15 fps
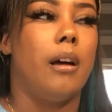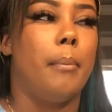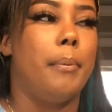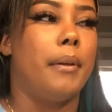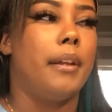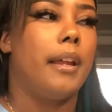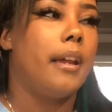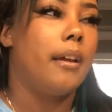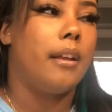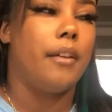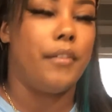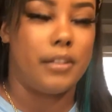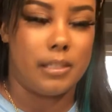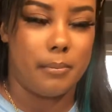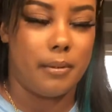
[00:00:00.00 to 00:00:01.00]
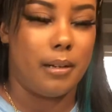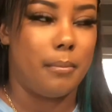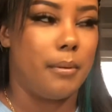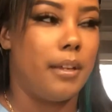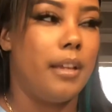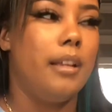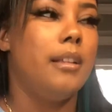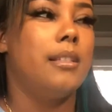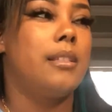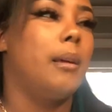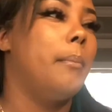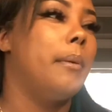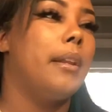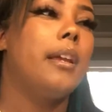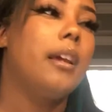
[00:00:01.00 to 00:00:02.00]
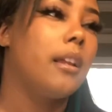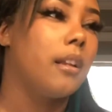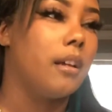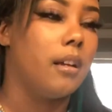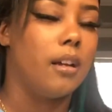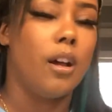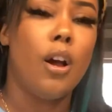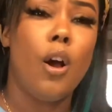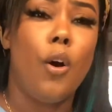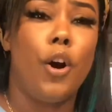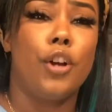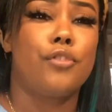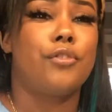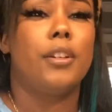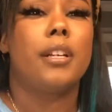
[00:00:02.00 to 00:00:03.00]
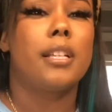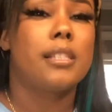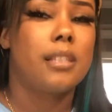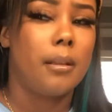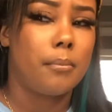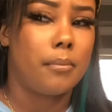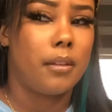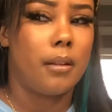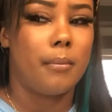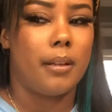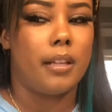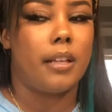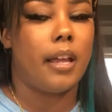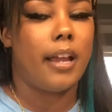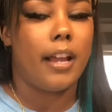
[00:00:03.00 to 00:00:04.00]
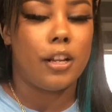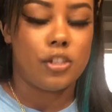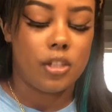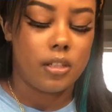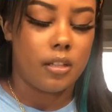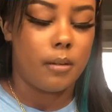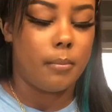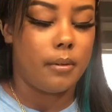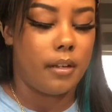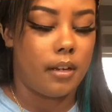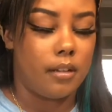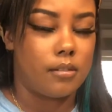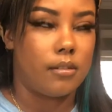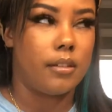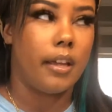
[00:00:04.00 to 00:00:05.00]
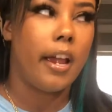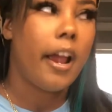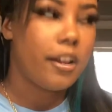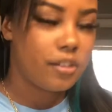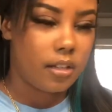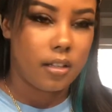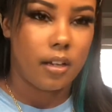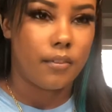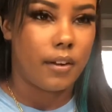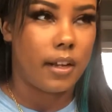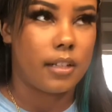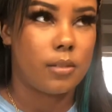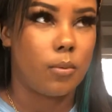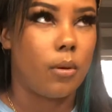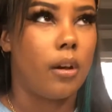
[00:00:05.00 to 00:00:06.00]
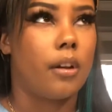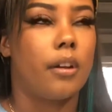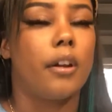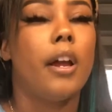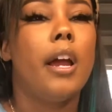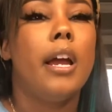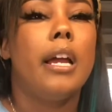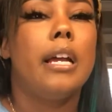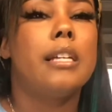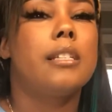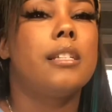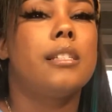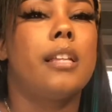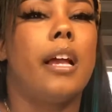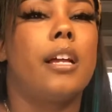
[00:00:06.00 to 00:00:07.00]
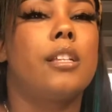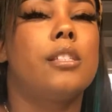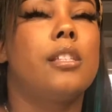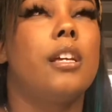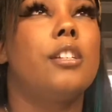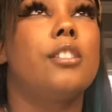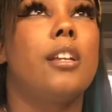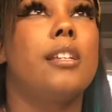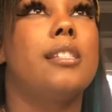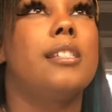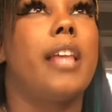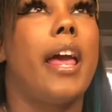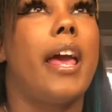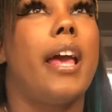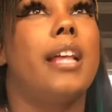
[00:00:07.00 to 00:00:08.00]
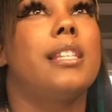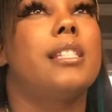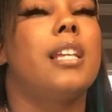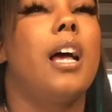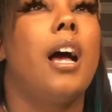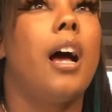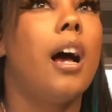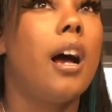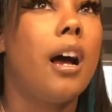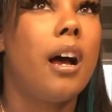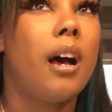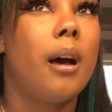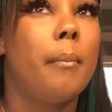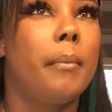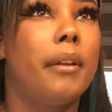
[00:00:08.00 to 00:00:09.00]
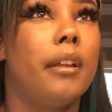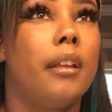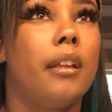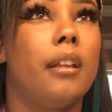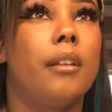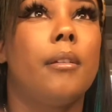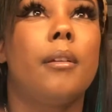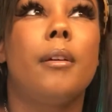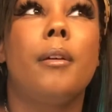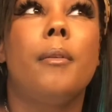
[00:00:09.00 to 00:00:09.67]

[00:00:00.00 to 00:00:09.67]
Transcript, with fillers: a banana, not fixing a banana, but eating a banana or drinking something, like, dang, she loved bananas, or dang, she loved ice water. It's just like such a sad time, and